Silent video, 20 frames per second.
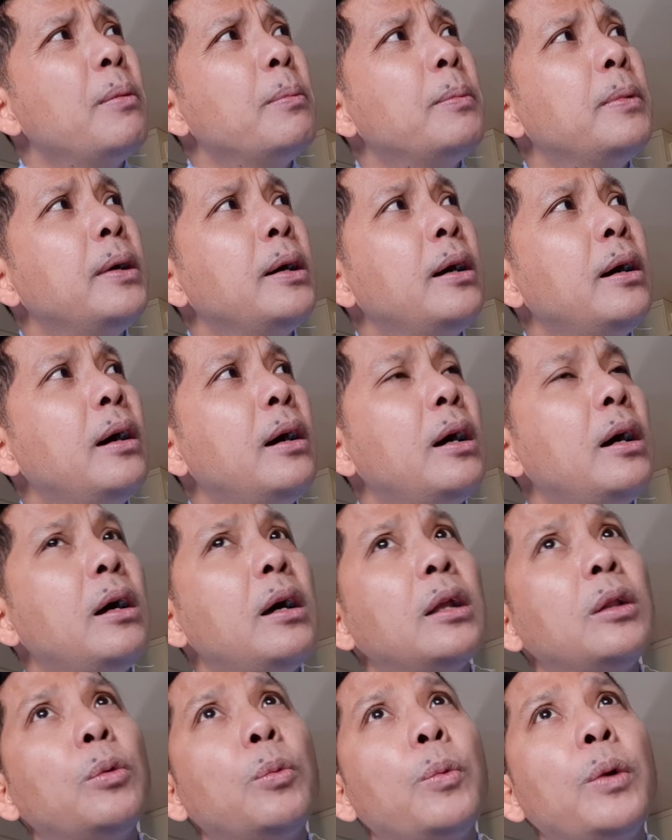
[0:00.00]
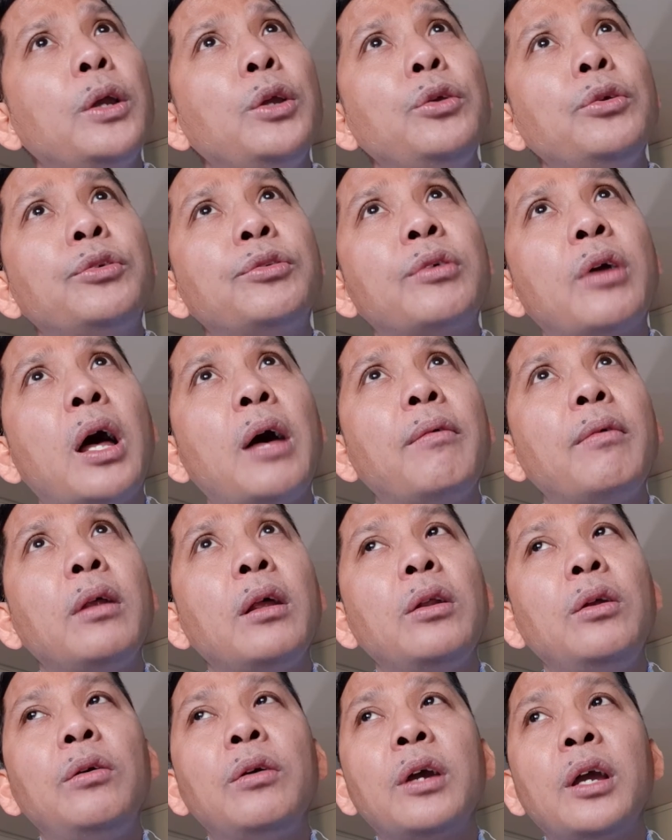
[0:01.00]
but when you travel
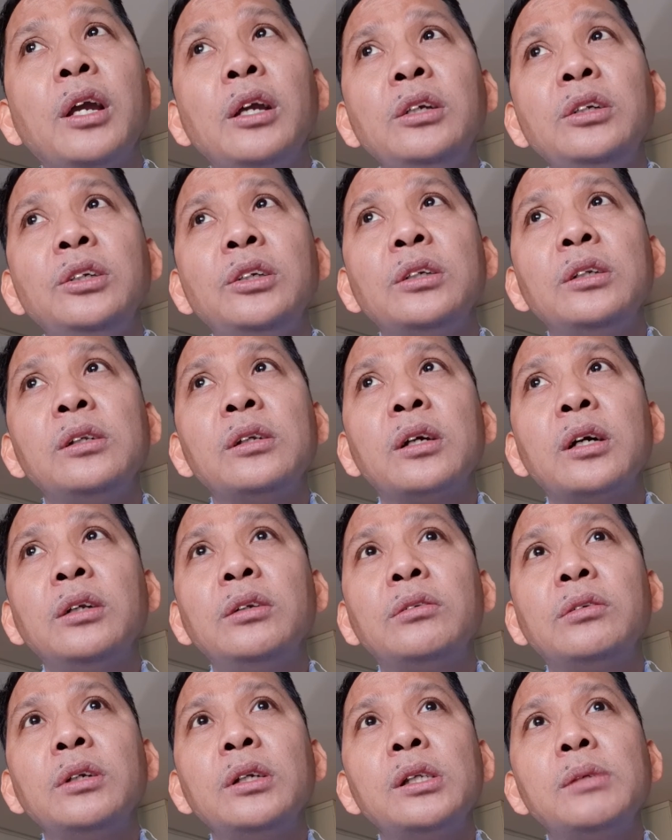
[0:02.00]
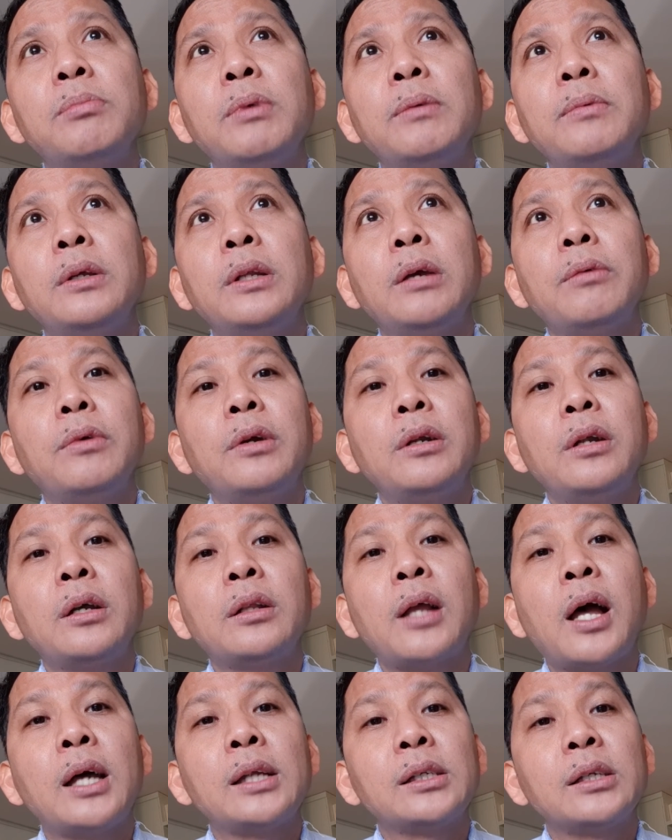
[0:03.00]
along Asian countries, maybe they were
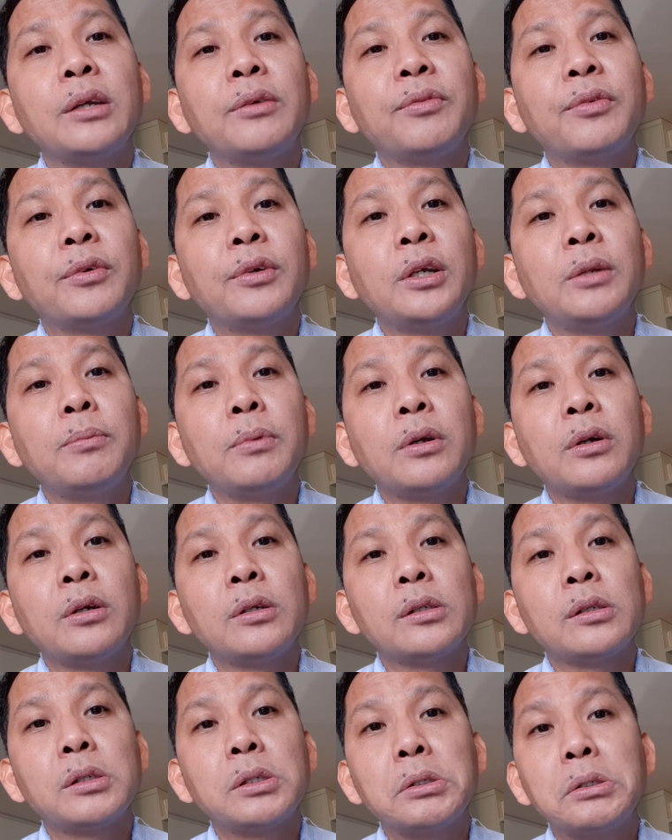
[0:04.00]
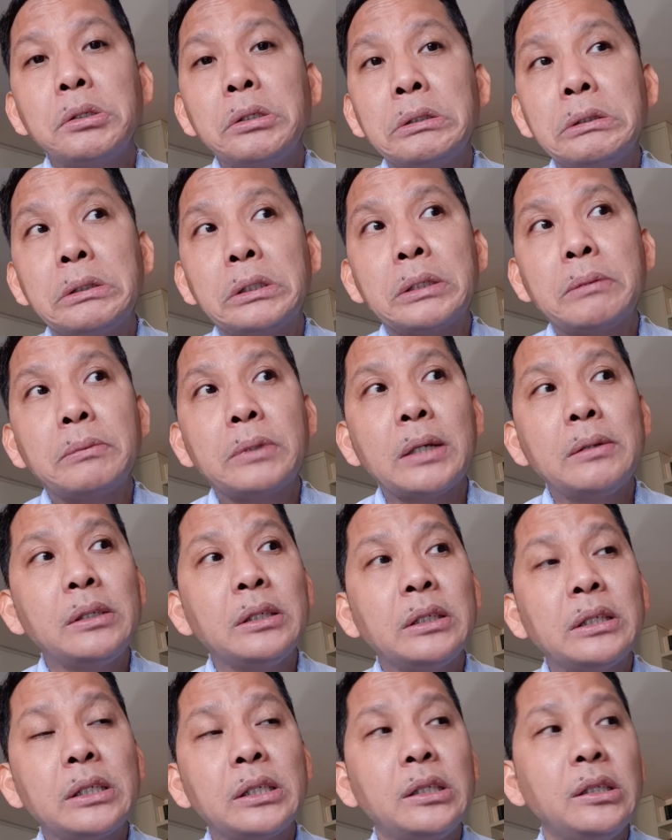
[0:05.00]
not asking for it because sometimes
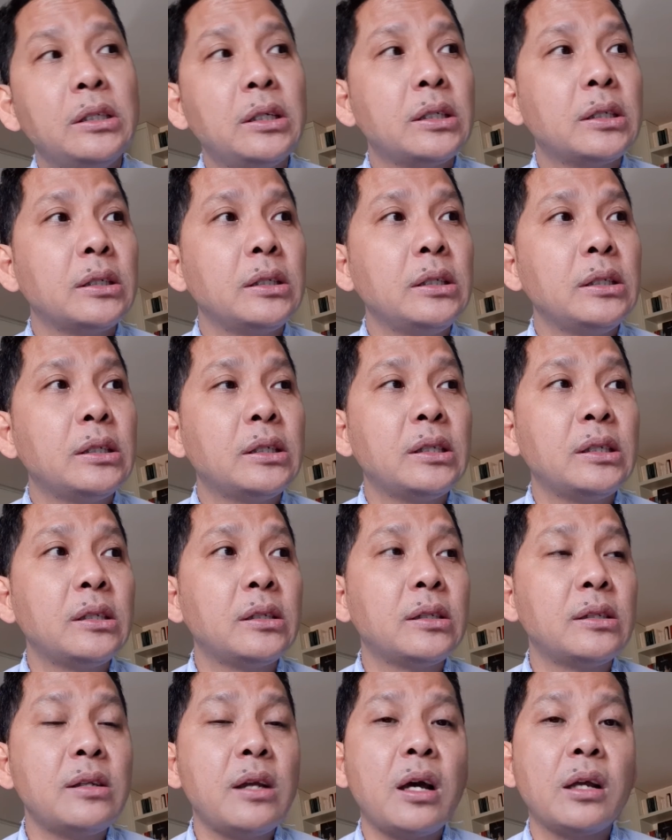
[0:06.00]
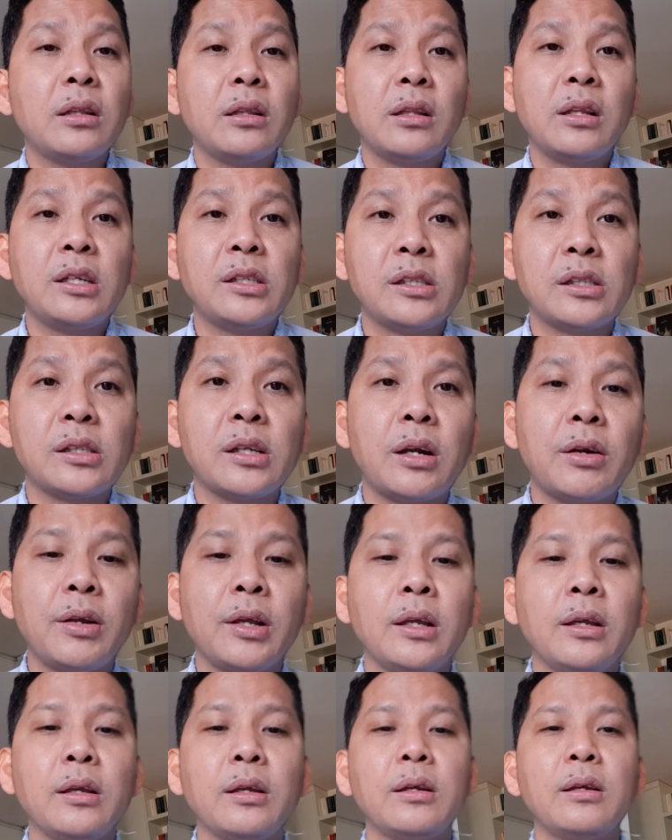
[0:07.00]
it is not
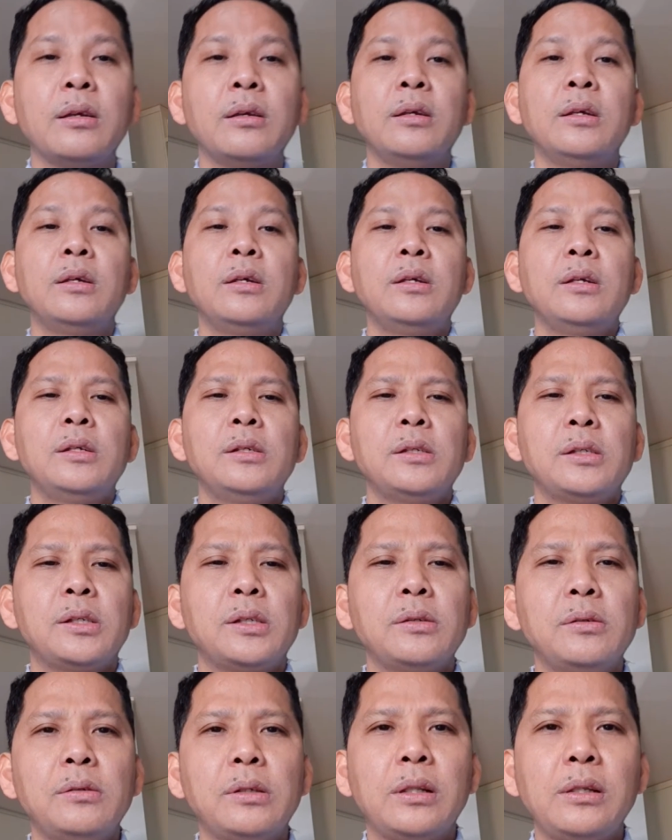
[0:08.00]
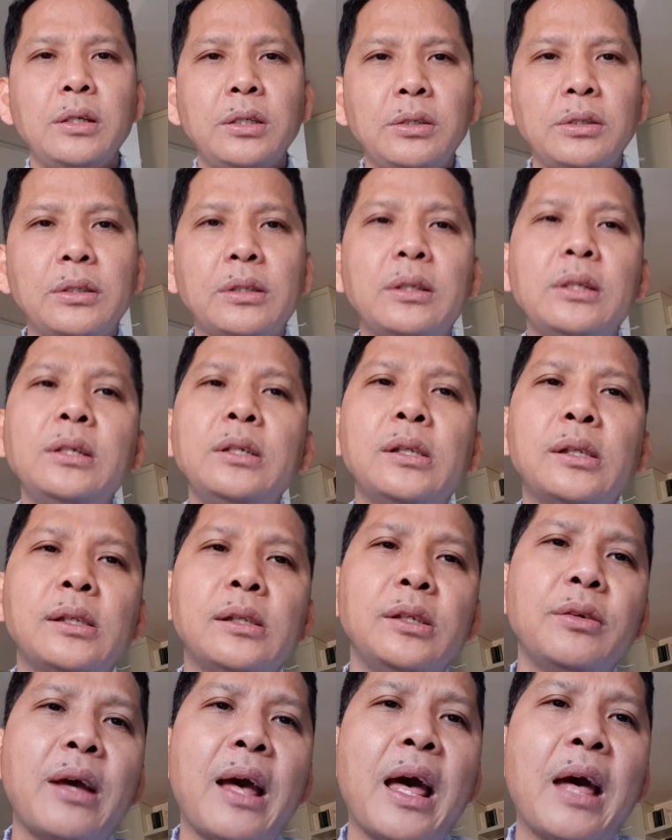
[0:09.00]
necessary. So at least
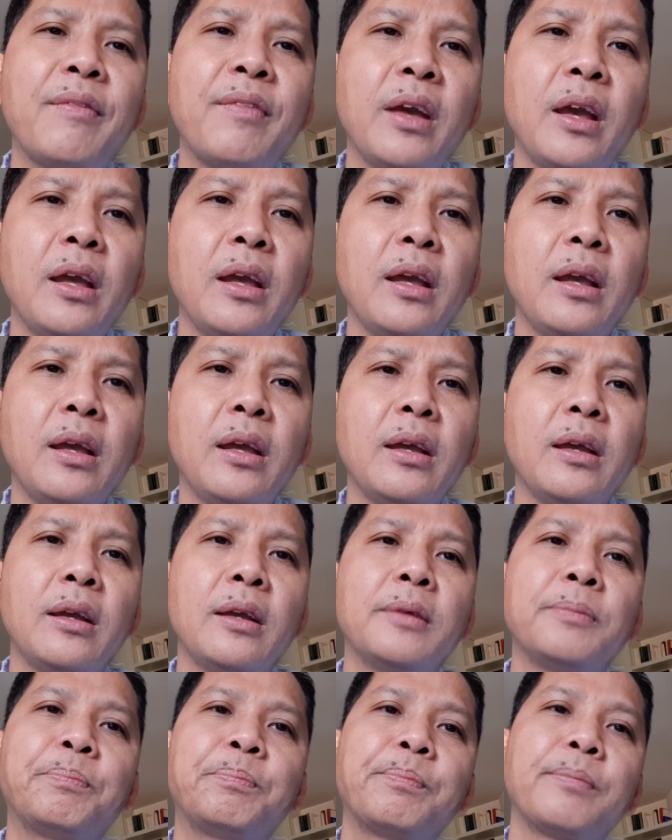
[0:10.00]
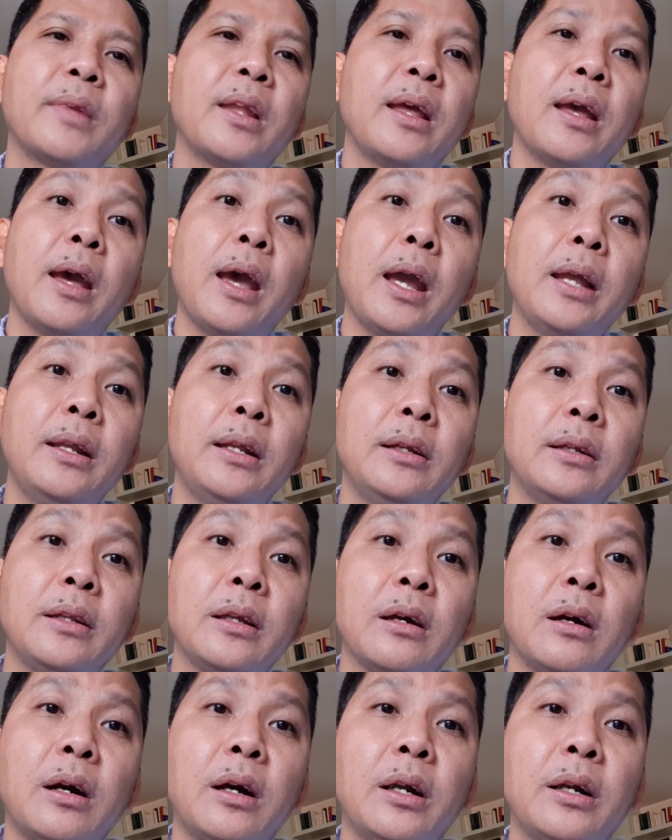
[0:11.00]
you have a identity
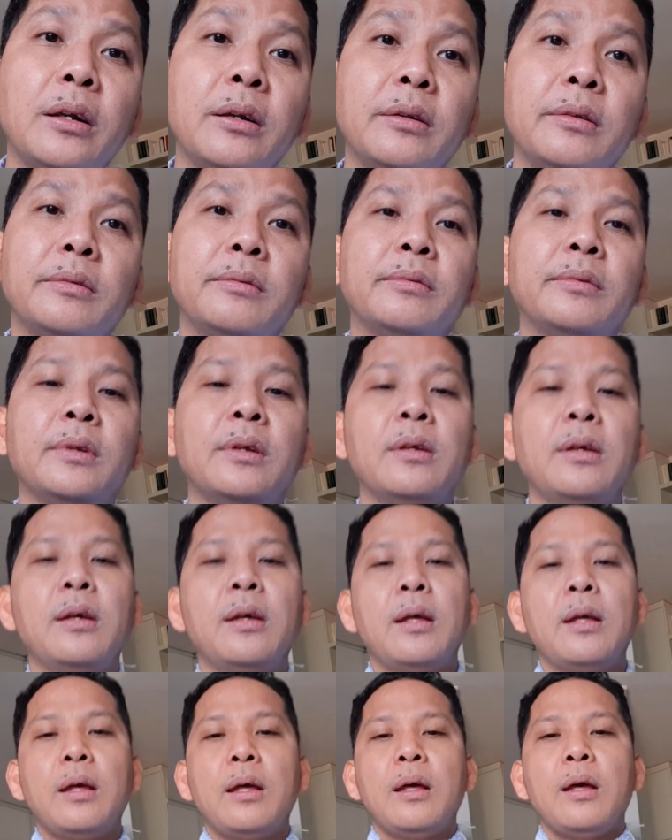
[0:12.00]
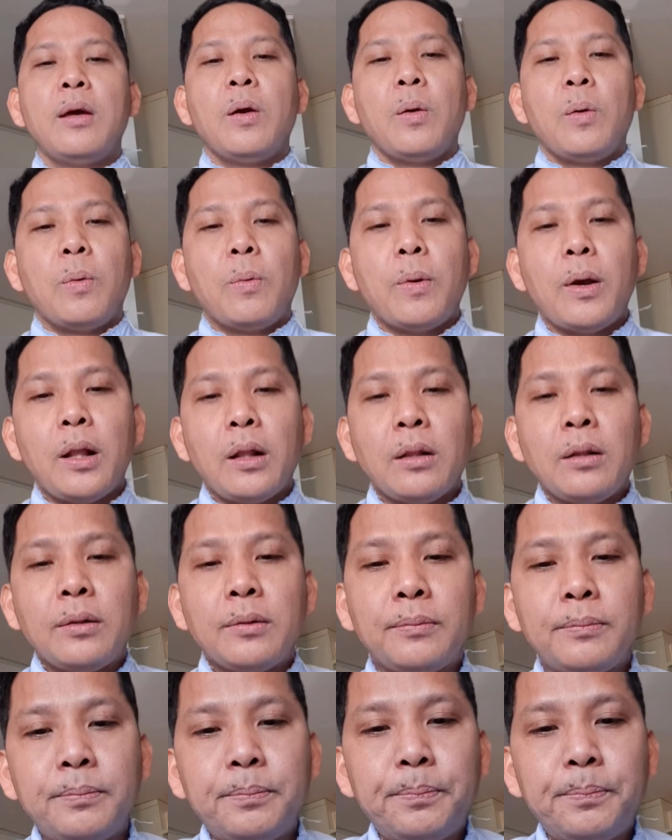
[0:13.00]
card. Well,